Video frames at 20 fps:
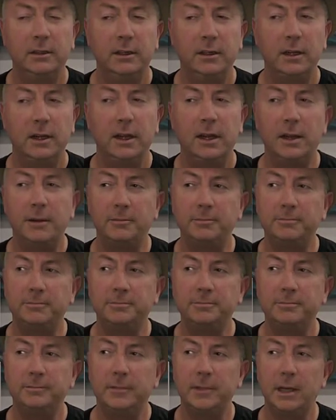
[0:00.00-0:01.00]
Um,
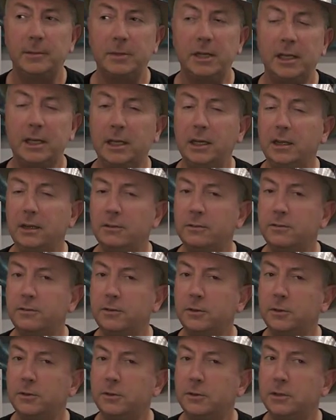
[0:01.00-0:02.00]
I'm not getting the
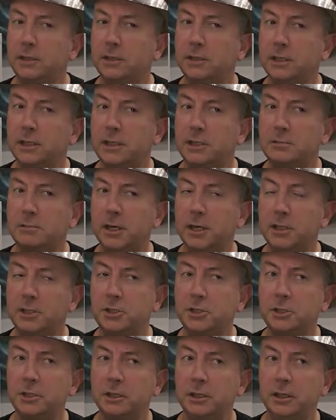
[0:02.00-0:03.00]
fruit as
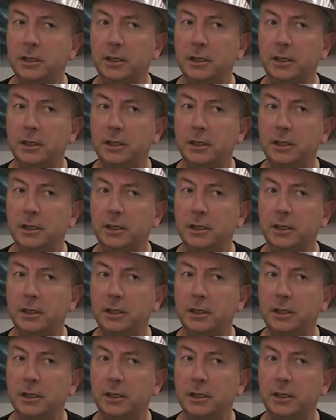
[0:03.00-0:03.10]
much.